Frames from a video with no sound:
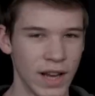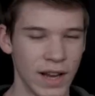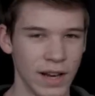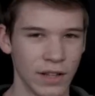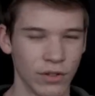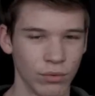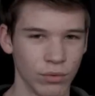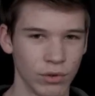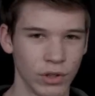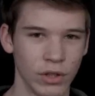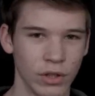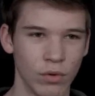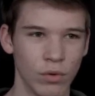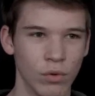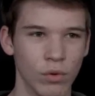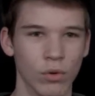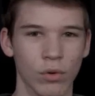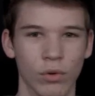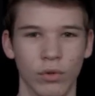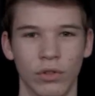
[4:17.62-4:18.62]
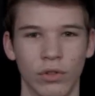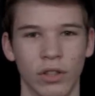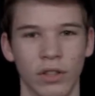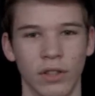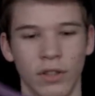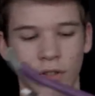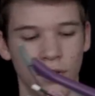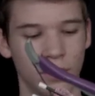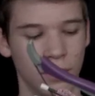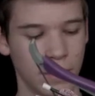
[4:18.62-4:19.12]
and it's really cool to
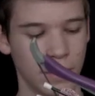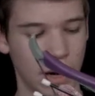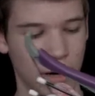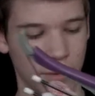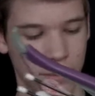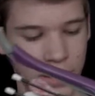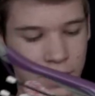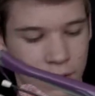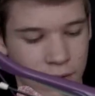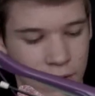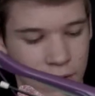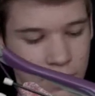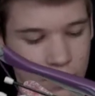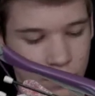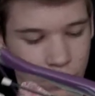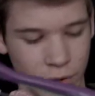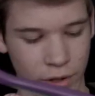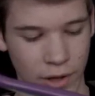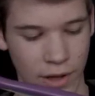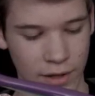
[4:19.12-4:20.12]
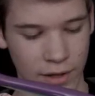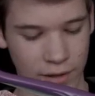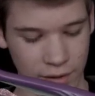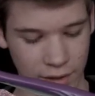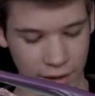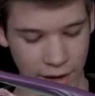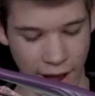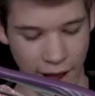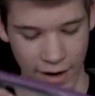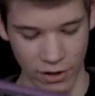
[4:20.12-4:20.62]
use in battle because it's
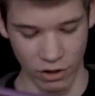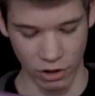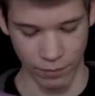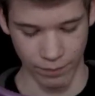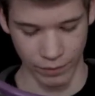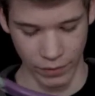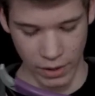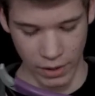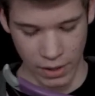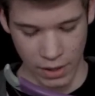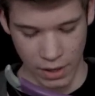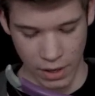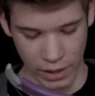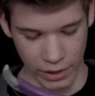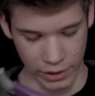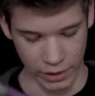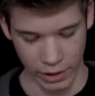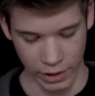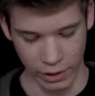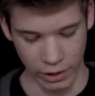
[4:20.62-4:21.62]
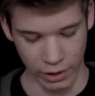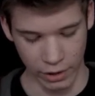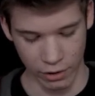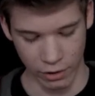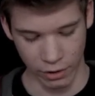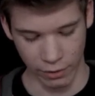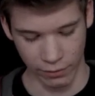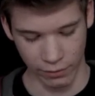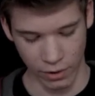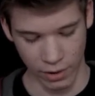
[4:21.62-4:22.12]
realistic action. Uh, none of the
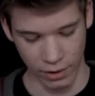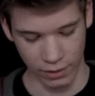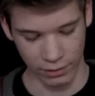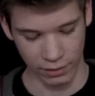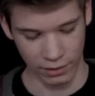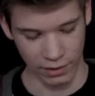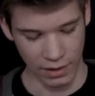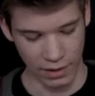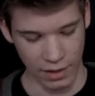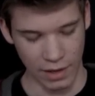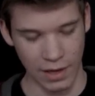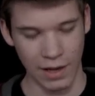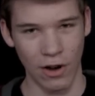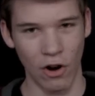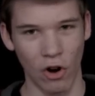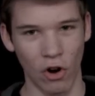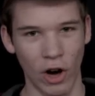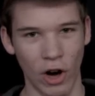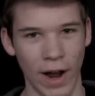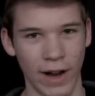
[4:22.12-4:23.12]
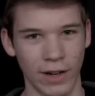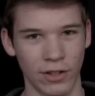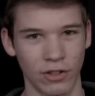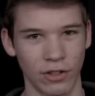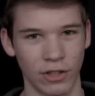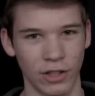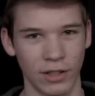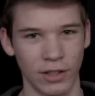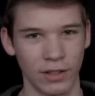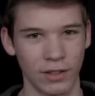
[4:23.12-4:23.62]
Nerf guns are
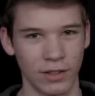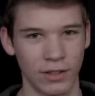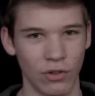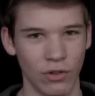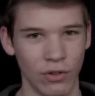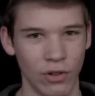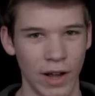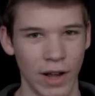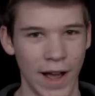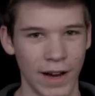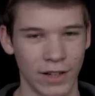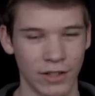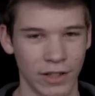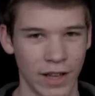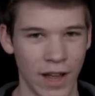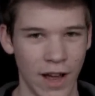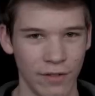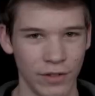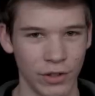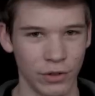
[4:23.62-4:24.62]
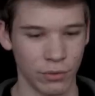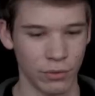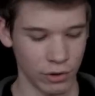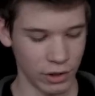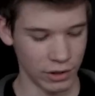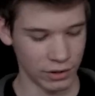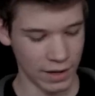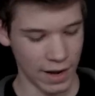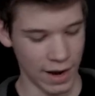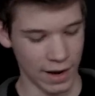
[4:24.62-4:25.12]
actually, don't actually have this
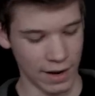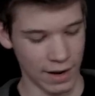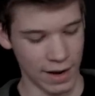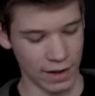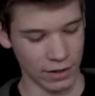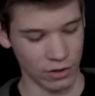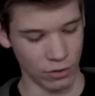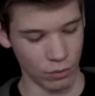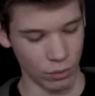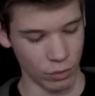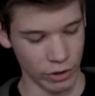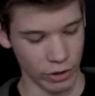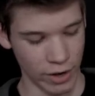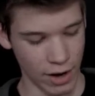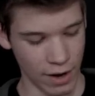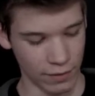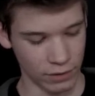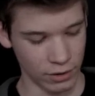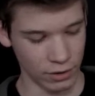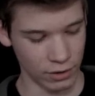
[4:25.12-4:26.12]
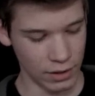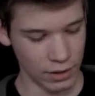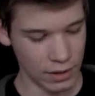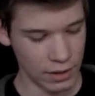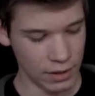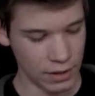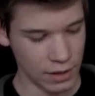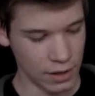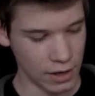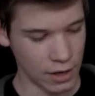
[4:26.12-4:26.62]
realistic action where you have to,
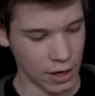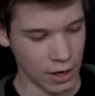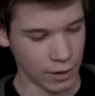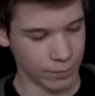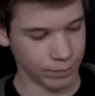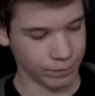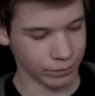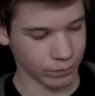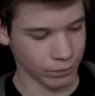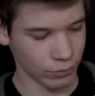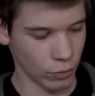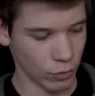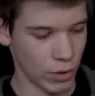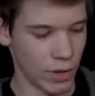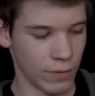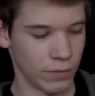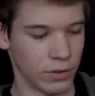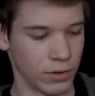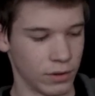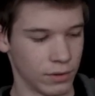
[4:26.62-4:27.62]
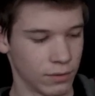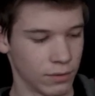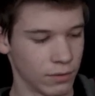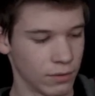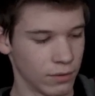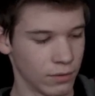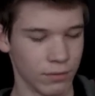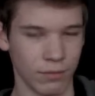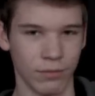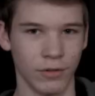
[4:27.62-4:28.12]
um, you have to,
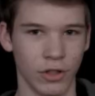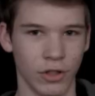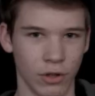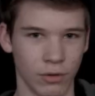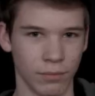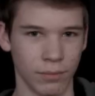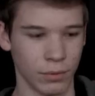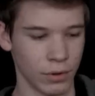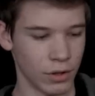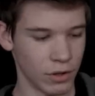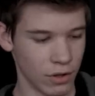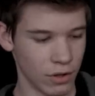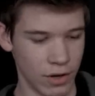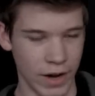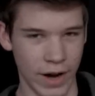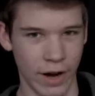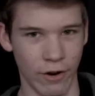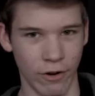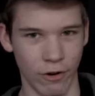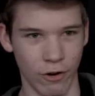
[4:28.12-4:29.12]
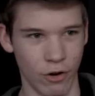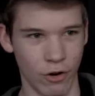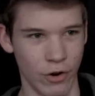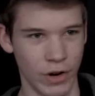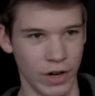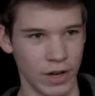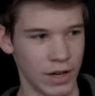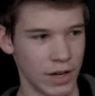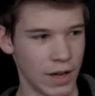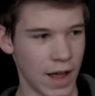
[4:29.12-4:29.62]
you know, put the arrow
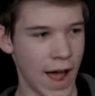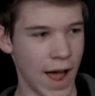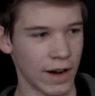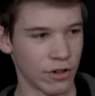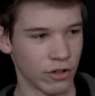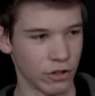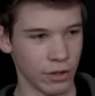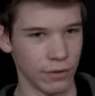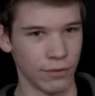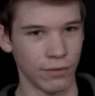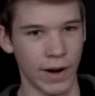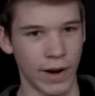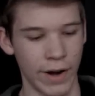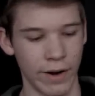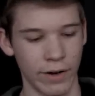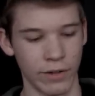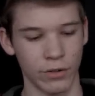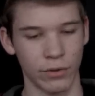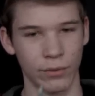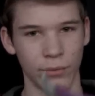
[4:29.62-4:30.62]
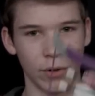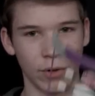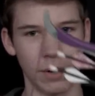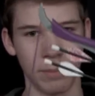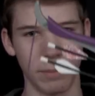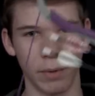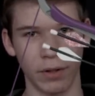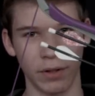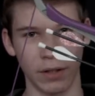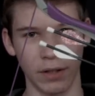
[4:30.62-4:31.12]
in and it actually fires
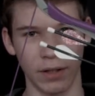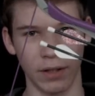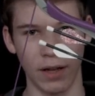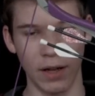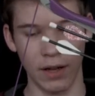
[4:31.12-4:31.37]
from the